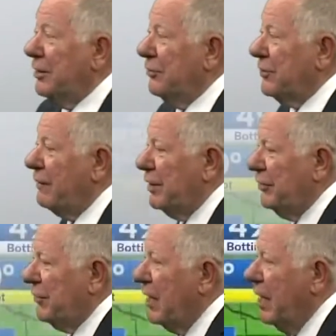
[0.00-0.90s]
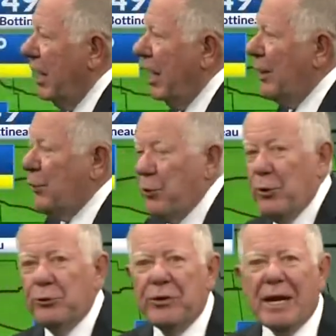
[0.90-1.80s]
into the 70s on
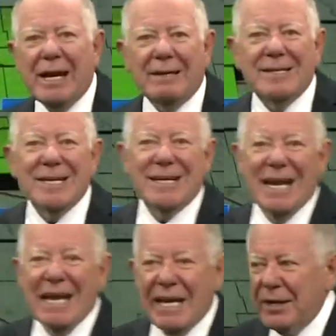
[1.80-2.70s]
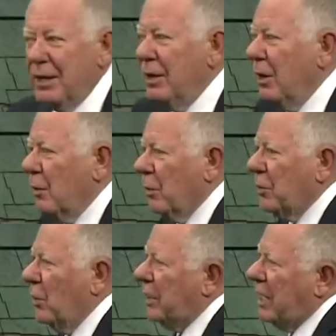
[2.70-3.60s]
Thursday. Now tonight, we're
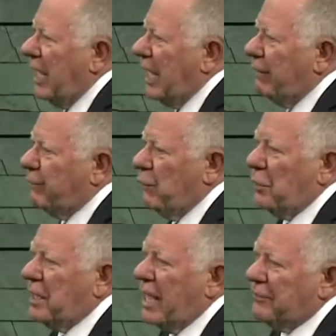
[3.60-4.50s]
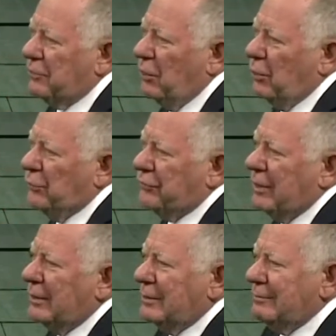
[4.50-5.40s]
going to have forecast lows
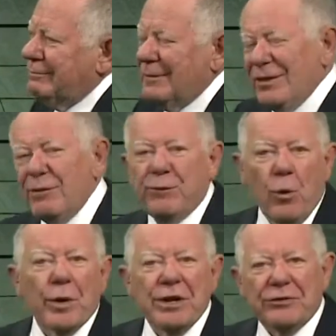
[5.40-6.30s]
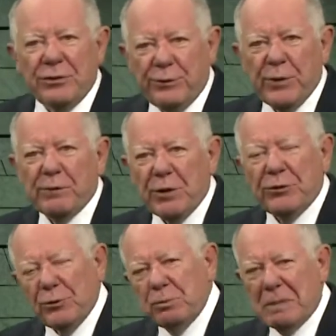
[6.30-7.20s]
in the 40s and
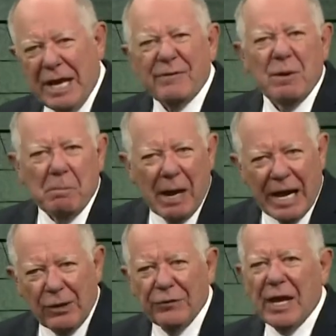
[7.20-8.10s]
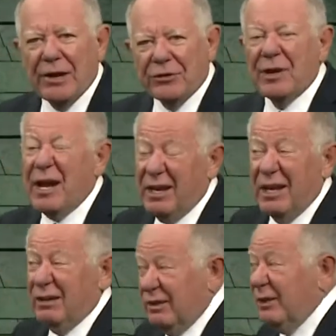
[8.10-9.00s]
50s, so kind of a mild night tonight.
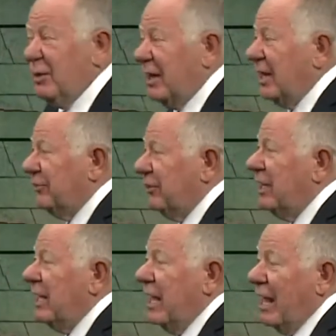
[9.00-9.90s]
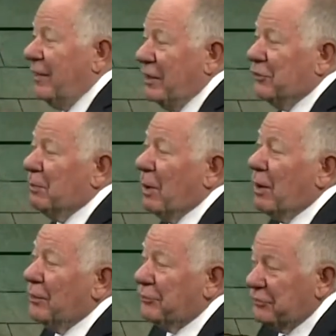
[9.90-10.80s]
Again, a little bit hazy. And then
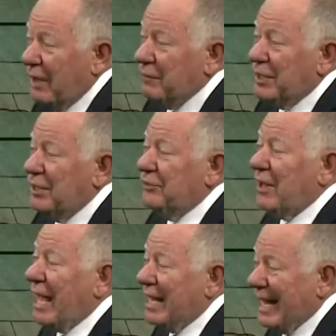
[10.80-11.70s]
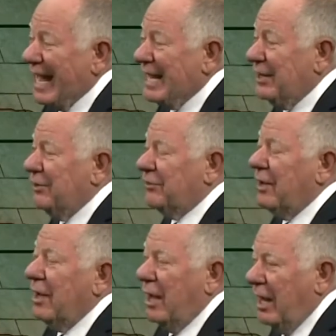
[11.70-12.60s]
tomorrow's 70s and 80s,
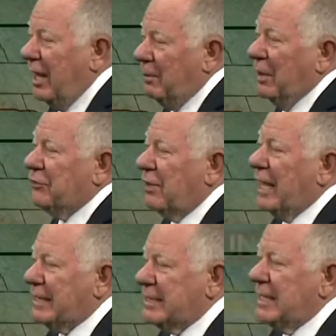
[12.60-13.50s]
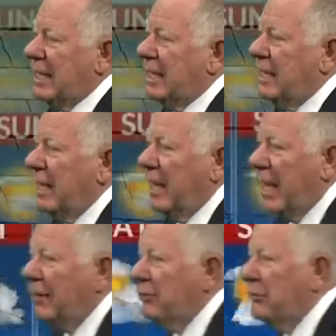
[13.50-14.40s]
uh, much like today.
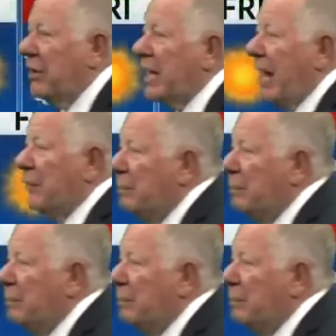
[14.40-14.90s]
And as we check out